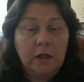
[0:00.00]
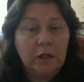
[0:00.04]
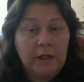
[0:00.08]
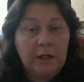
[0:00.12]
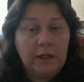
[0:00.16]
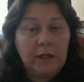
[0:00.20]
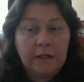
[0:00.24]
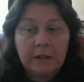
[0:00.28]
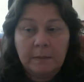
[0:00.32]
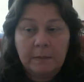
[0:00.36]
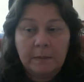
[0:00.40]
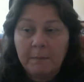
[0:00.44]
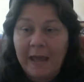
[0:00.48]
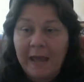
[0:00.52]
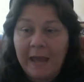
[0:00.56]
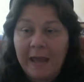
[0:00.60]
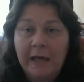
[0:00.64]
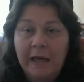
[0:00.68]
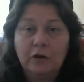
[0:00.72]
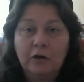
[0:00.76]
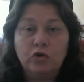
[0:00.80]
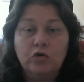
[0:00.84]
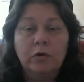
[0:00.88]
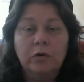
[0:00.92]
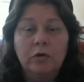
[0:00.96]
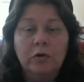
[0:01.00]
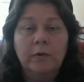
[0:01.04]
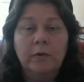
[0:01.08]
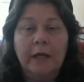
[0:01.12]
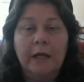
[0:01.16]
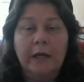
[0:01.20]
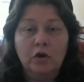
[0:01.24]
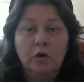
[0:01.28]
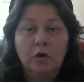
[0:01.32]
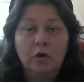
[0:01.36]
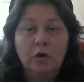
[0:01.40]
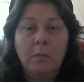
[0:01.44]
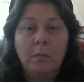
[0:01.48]
need to make it true
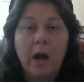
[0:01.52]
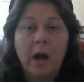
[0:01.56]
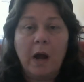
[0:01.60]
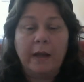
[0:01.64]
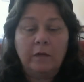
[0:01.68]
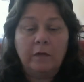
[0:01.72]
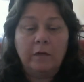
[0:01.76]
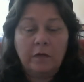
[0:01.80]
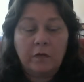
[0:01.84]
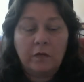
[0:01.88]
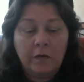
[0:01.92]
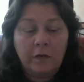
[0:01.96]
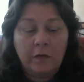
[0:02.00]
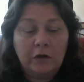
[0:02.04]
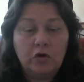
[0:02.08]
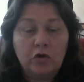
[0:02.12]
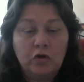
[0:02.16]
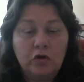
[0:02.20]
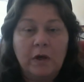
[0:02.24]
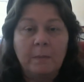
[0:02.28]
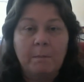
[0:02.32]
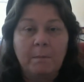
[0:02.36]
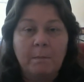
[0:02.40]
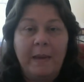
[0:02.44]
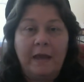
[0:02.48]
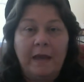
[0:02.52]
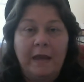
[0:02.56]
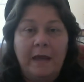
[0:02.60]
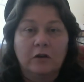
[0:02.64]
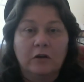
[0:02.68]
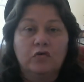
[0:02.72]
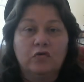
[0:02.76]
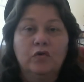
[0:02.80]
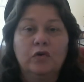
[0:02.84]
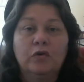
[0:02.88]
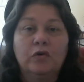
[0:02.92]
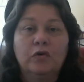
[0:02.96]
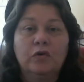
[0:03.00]
in your mind so that you can make it
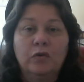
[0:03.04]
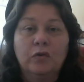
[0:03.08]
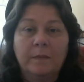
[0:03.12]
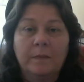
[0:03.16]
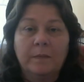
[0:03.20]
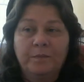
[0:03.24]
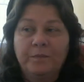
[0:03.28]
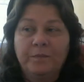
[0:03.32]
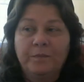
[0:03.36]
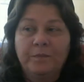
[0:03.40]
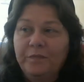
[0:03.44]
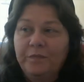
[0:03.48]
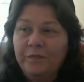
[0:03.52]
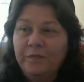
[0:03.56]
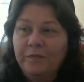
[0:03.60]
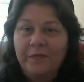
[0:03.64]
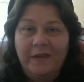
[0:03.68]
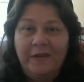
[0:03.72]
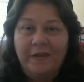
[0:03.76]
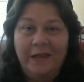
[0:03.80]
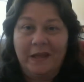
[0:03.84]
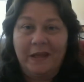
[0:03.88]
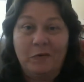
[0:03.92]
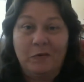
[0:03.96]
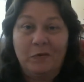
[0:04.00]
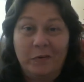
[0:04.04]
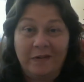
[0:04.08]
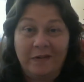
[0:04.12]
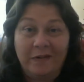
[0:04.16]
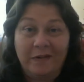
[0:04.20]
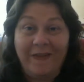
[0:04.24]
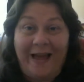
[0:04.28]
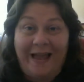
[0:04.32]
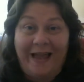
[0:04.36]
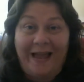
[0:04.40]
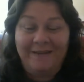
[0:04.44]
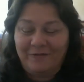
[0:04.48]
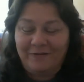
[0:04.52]
true in real
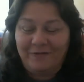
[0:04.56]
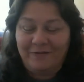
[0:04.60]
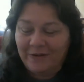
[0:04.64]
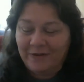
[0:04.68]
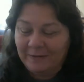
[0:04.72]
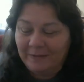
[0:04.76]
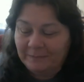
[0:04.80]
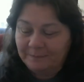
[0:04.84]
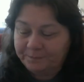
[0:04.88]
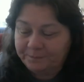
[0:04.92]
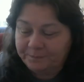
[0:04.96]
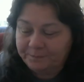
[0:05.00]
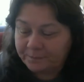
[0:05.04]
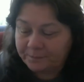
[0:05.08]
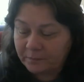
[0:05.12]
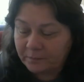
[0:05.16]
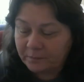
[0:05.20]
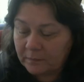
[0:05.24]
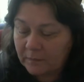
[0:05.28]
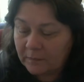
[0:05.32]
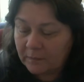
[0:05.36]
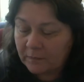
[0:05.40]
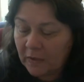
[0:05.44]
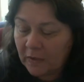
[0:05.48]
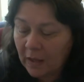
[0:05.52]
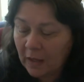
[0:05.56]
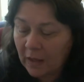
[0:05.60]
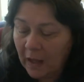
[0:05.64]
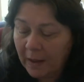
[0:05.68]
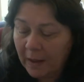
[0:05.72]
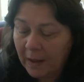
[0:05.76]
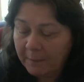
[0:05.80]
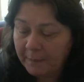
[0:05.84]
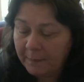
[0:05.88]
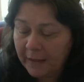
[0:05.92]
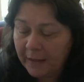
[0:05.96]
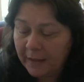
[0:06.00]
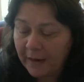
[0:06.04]
life.
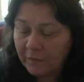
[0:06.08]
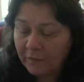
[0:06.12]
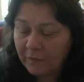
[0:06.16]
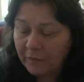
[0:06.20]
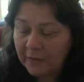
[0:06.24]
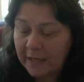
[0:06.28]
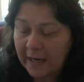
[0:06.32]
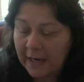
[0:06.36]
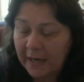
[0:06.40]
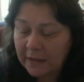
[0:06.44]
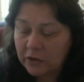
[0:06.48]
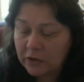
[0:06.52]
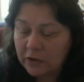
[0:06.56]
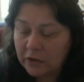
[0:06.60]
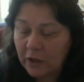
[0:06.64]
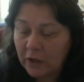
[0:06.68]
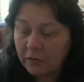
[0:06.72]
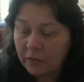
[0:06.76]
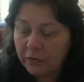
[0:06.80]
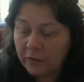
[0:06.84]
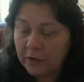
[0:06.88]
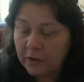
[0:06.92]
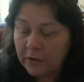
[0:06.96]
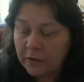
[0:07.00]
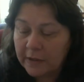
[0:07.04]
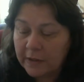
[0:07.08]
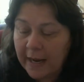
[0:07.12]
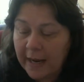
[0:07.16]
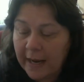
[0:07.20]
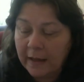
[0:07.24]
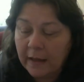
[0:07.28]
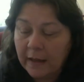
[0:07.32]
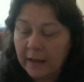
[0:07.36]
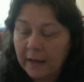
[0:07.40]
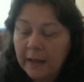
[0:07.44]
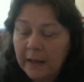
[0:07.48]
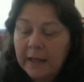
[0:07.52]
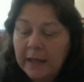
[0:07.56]
Every day as you go through your
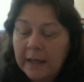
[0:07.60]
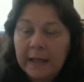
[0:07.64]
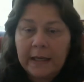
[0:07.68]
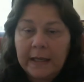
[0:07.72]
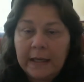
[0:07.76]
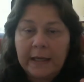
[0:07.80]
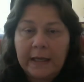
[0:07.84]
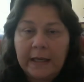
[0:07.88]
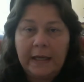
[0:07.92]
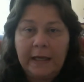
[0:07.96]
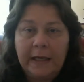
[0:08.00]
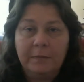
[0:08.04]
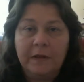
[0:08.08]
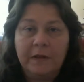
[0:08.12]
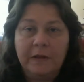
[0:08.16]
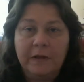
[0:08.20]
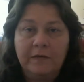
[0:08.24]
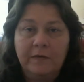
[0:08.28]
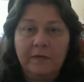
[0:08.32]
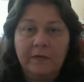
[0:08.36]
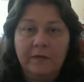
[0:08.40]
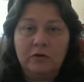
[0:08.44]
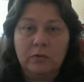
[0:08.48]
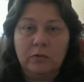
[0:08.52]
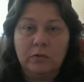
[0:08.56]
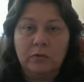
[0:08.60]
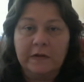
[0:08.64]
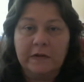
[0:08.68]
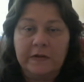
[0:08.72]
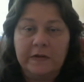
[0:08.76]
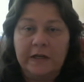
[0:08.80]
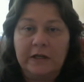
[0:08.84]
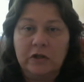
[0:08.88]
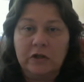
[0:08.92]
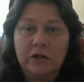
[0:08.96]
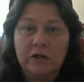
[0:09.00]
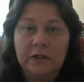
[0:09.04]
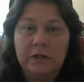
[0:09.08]
day, keep these
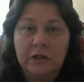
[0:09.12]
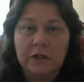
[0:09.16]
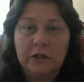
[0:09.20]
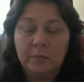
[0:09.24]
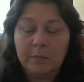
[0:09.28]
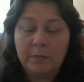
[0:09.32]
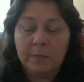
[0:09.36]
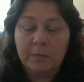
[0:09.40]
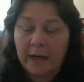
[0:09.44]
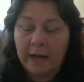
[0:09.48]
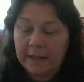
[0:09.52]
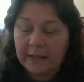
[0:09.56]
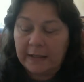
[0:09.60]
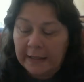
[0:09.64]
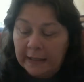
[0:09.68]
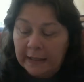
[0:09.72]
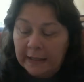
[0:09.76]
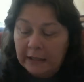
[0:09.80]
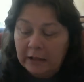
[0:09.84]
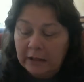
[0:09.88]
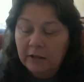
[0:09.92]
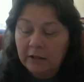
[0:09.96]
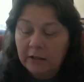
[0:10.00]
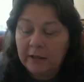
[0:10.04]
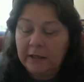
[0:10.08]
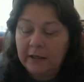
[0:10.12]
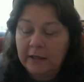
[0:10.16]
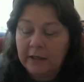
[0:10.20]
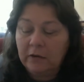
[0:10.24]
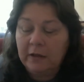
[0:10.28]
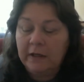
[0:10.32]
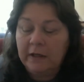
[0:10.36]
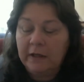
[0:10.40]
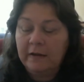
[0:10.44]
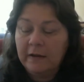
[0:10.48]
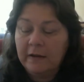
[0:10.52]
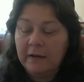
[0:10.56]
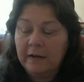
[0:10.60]
visualizations in your mind and
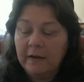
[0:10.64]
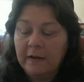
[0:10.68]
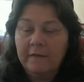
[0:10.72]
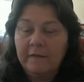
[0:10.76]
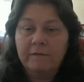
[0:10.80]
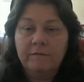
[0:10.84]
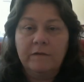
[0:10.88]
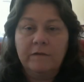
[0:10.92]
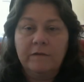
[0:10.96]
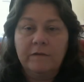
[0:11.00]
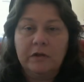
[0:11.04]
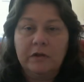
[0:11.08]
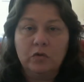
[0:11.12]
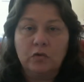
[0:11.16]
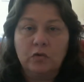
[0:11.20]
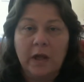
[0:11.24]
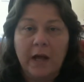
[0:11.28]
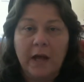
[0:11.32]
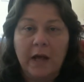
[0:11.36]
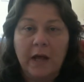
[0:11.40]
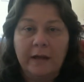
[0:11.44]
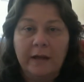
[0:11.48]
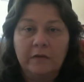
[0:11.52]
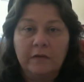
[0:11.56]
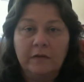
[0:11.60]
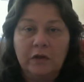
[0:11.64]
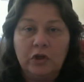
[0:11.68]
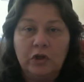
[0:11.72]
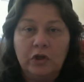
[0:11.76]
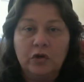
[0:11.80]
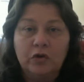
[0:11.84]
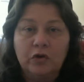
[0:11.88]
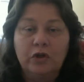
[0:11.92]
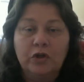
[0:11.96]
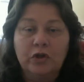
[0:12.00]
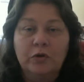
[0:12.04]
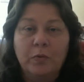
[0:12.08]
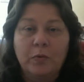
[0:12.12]
clearly visualize
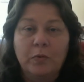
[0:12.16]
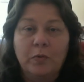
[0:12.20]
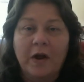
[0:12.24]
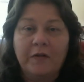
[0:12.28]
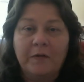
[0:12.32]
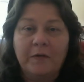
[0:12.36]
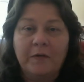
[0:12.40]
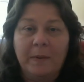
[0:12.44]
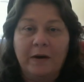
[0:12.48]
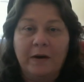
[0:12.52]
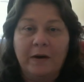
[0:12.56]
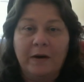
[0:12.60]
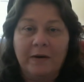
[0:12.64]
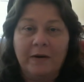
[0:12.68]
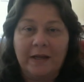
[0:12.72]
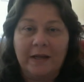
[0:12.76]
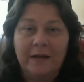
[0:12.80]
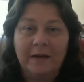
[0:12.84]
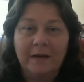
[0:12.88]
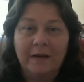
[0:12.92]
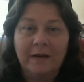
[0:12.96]
your new prosperity